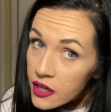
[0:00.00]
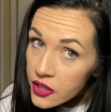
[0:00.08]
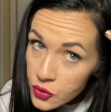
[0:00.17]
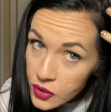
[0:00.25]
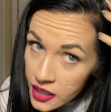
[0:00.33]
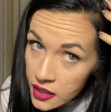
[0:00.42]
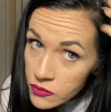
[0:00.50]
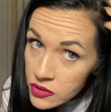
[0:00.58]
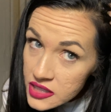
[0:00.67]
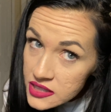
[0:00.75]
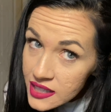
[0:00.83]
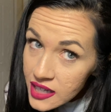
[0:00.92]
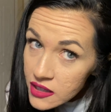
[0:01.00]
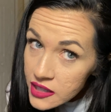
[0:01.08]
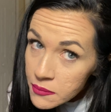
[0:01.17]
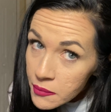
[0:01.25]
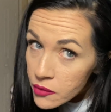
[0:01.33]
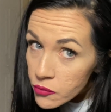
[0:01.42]
you can't really tell
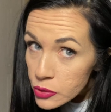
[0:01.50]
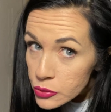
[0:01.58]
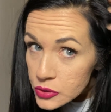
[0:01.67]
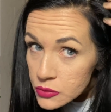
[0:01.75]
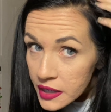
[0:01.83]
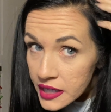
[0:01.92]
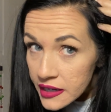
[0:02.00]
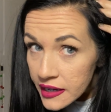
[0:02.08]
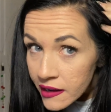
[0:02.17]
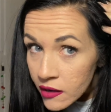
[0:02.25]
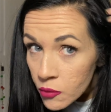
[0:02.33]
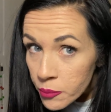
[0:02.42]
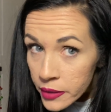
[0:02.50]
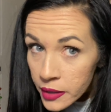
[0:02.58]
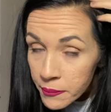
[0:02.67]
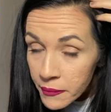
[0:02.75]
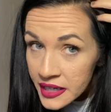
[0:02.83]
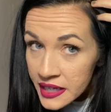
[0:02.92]
in my roots right now, but
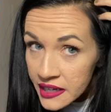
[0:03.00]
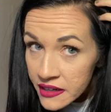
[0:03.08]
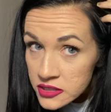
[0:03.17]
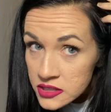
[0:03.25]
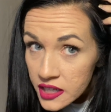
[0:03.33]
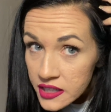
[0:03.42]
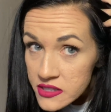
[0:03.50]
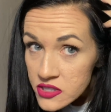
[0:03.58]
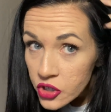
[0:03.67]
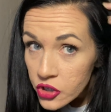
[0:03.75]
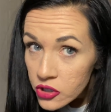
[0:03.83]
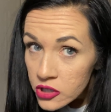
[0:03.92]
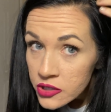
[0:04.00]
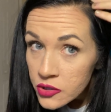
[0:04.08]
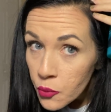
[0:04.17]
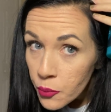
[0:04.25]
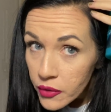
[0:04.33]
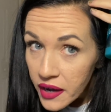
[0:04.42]
my hair does turn a
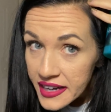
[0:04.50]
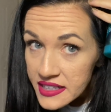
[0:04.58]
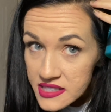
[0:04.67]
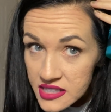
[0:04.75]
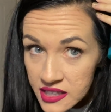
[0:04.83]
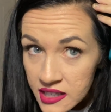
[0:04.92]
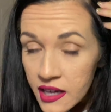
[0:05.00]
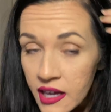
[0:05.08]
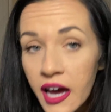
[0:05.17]
little brassy.